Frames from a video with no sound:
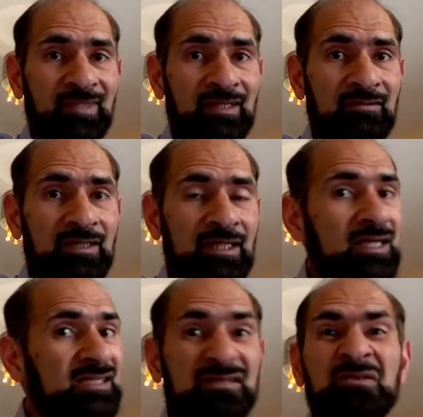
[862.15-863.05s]
All right,
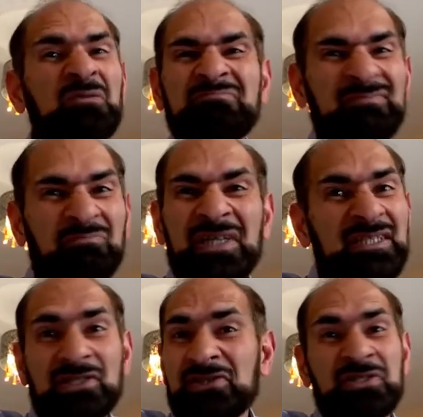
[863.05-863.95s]
so my
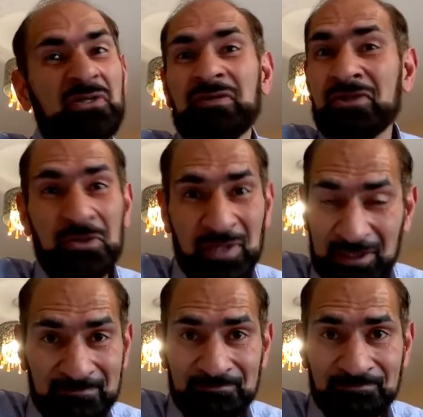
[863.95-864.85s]
suggestion is don't even do that.
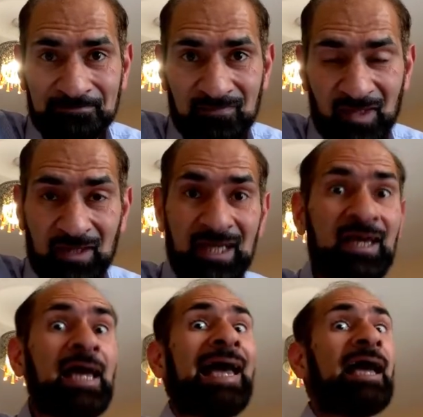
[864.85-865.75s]
All right,
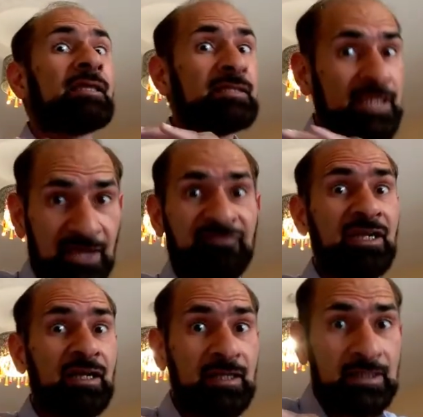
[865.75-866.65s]
and
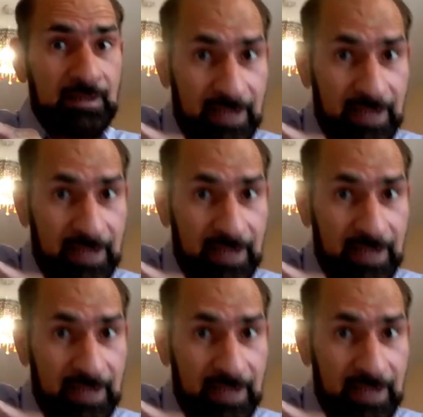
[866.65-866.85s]
definitely